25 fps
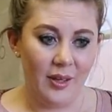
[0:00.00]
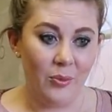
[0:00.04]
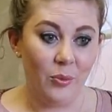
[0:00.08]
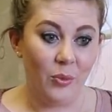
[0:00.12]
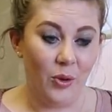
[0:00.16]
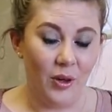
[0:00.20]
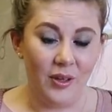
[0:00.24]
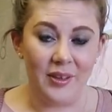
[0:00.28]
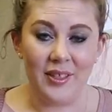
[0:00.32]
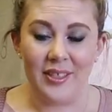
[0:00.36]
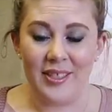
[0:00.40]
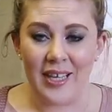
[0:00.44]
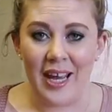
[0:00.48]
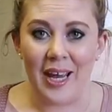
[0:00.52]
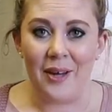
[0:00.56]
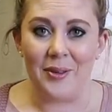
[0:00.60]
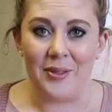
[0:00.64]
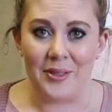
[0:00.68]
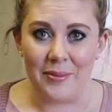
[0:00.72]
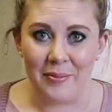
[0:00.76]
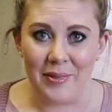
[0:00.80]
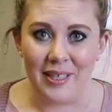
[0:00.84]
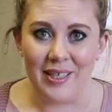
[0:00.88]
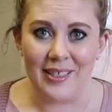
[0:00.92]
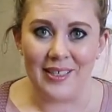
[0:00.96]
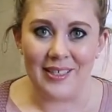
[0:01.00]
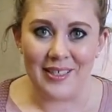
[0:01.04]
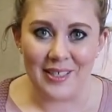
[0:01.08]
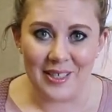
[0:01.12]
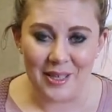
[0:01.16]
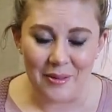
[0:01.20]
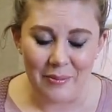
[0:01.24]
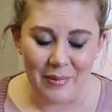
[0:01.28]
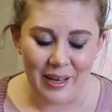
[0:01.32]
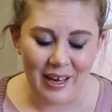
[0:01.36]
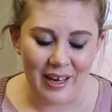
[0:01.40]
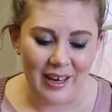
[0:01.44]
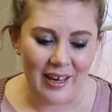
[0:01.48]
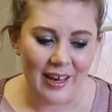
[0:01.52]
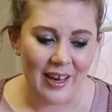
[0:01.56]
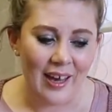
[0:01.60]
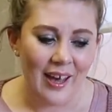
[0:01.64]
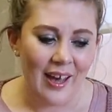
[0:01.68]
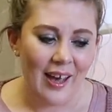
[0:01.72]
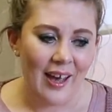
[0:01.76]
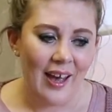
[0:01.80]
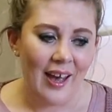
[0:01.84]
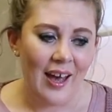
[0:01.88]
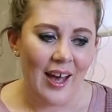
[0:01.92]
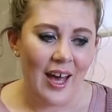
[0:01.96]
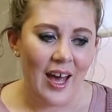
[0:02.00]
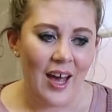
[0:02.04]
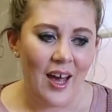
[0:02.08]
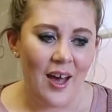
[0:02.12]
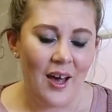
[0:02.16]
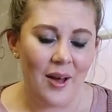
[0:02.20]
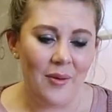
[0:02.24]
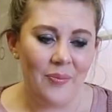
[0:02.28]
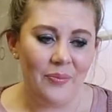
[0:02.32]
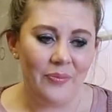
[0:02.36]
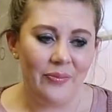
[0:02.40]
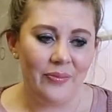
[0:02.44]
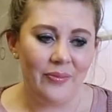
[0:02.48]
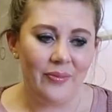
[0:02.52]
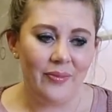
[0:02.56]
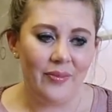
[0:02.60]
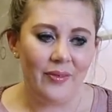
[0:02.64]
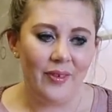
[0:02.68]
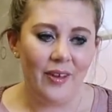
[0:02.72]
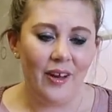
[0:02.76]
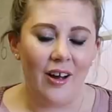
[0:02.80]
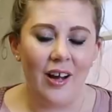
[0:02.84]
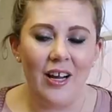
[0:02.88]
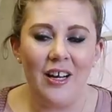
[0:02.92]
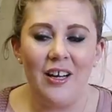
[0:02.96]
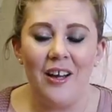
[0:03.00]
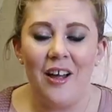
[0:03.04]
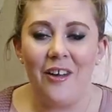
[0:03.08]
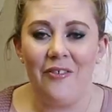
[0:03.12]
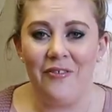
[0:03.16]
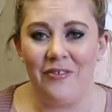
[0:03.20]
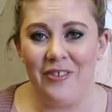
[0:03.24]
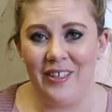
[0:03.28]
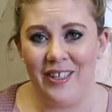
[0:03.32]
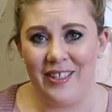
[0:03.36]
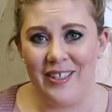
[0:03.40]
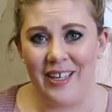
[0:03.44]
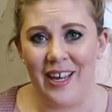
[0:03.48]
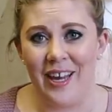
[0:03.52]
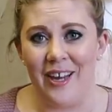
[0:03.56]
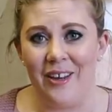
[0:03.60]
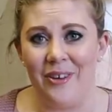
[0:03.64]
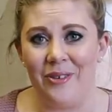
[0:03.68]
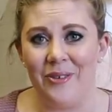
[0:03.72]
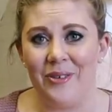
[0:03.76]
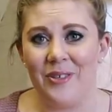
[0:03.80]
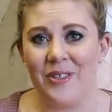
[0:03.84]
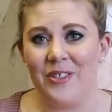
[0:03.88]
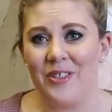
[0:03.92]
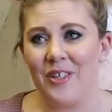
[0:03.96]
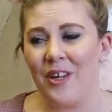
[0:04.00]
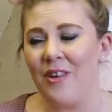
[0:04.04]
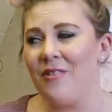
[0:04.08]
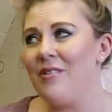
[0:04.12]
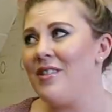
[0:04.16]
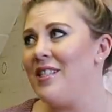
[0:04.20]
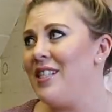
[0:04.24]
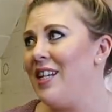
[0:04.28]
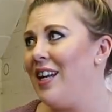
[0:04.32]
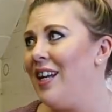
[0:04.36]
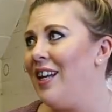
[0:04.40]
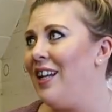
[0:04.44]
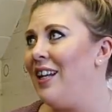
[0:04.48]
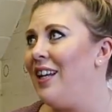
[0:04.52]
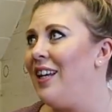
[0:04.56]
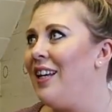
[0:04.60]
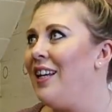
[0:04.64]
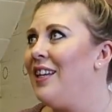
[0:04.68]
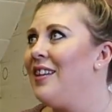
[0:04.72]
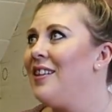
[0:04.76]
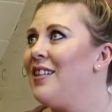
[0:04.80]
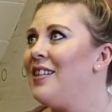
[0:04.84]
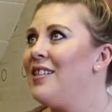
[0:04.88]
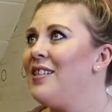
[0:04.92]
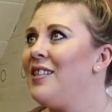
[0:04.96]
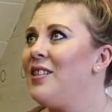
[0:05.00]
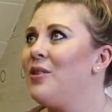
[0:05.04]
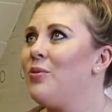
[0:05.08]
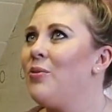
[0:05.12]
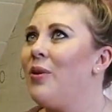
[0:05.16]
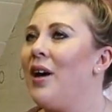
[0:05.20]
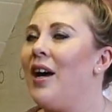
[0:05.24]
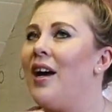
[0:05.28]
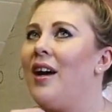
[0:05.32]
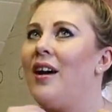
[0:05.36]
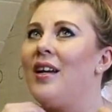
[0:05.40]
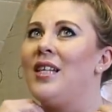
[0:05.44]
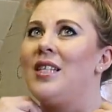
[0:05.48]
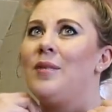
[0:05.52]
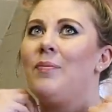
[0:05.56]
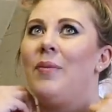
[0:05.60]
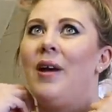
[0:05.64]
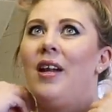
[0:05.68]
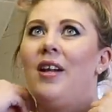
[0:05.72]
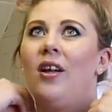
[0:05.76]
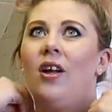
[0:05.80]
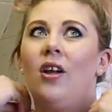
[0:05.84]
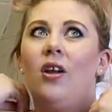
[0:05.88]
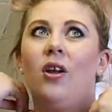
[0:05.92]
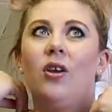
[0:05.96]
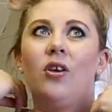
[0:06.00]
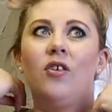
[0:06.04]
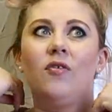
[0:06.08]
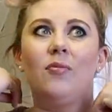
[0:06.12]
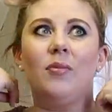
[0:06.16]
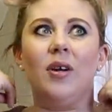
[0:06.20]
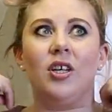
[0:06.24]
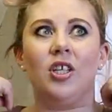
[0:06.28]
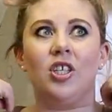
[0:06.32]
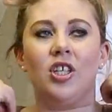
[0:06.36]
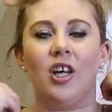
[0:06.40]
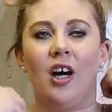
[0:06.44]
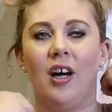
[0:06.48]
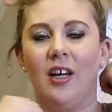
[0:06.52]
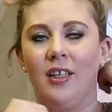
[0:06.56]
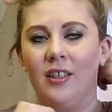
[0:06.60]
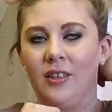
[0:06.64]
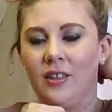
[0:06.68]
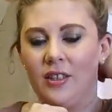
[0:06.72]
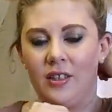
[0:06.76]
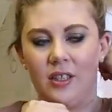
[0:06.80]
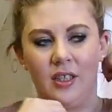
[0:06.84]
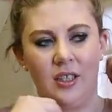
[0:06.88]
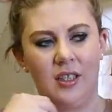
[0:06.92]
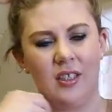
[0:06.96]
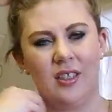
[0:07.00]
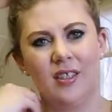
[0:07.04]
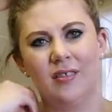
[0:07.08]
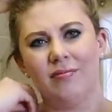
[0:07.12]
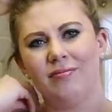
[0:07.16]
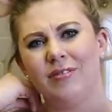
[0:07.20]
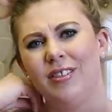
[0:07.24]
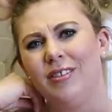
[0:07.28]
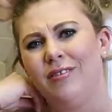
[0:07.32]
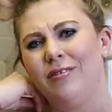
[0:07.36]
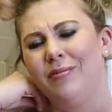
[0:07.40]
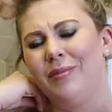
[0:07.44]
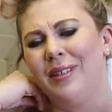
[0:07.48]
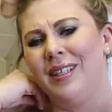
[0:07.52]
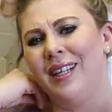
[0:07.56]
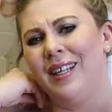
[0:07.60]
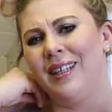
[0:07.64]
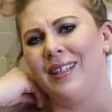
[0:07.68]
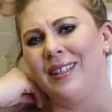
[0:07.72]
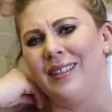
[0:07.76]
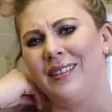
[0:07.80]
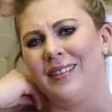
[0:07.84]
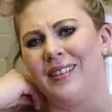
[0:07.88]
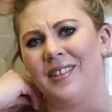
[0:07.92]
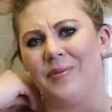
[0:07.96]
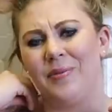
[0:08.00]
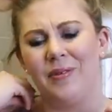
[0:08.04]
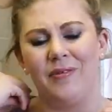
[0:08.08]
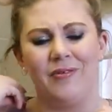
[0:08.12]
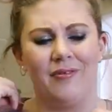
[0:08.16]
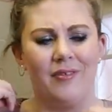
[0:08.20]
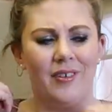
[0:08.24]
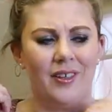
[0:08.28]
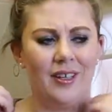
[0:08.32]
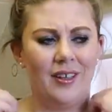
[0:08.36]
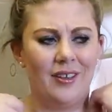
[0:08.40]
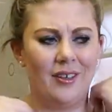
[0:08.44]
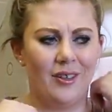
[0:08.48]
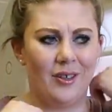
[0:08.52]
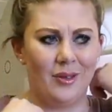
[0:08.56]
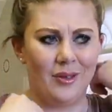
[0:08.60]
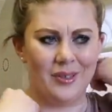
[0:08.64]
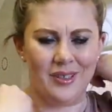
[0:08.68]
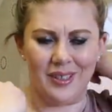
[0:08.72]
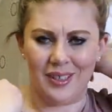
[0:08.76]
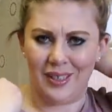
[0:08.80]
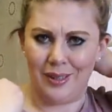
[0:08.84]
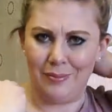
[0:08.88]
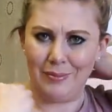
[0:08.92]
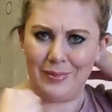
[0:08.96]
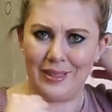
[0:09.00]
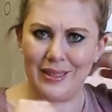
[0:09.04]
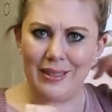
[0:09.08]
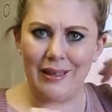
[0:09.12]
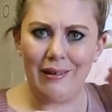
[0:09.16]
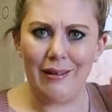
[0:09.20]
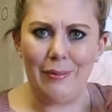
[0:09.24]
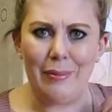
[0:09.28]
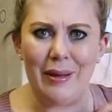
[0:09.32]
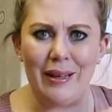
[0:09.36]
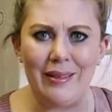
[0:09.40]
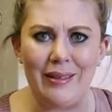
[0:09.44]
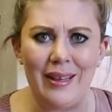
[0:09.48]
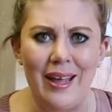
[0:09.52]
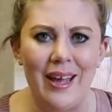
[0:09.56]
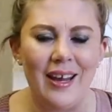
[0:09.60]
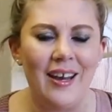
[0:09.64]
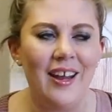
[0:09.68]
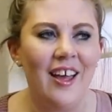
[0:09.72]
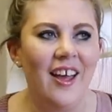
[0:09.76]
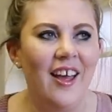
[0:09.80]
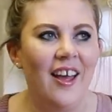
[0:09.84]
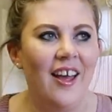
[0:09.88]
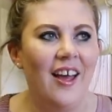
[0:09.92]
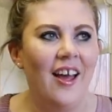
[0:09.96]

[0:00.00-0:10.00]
what this house means to me. I love this house so dearly. This is where I spent a lot of my childhood. Oh, my necklace has been funny the whole time. Sorry about that.